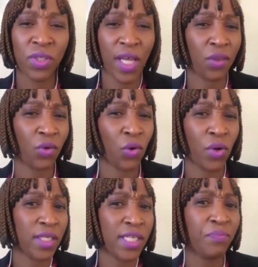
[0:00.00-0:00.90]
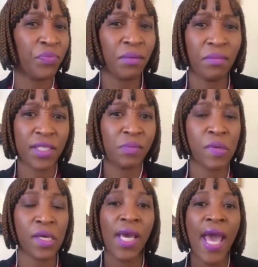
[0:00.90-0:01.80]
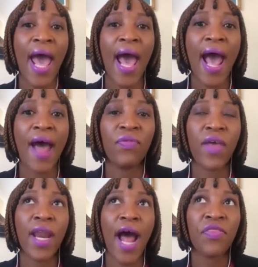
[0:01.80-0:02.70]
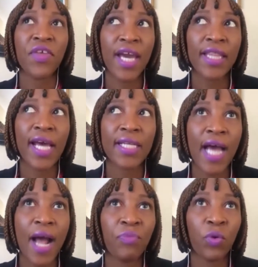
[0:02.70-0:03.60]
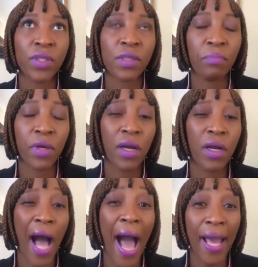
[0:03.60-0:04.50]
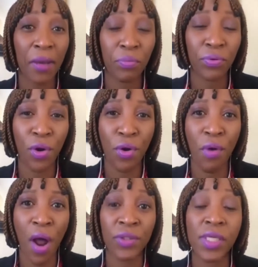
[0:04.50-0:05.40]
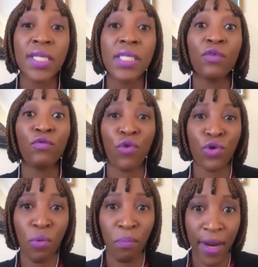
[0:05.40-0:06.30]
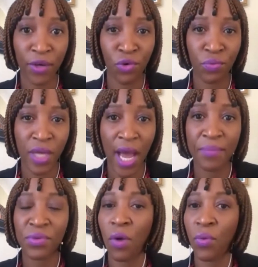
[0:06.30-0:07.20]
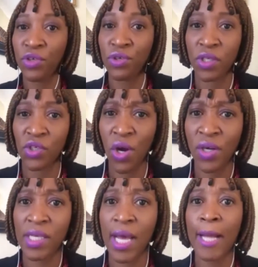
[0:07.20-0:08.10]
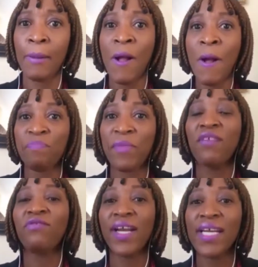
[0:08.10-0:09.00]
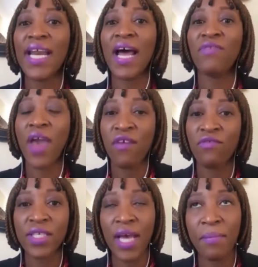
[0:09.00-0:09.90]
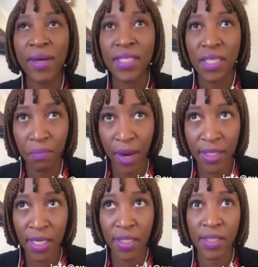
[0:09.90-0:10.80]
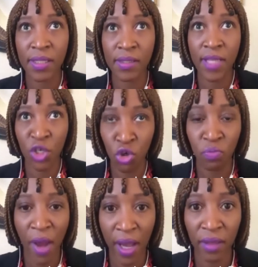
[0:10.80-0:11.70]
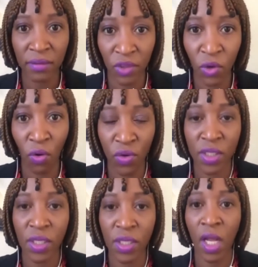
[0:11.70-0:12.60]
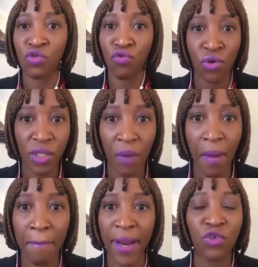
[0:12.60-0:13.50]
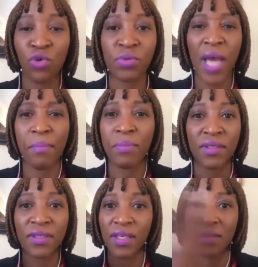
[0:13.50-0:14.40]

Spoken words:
I thought, okay, something must be. And then I think at that time there was a big hype around eating for your blood group type. So I went to the doctor, and funny enough, every time I did a blood test, they took my, you know, results, wrote down my blood group type, but it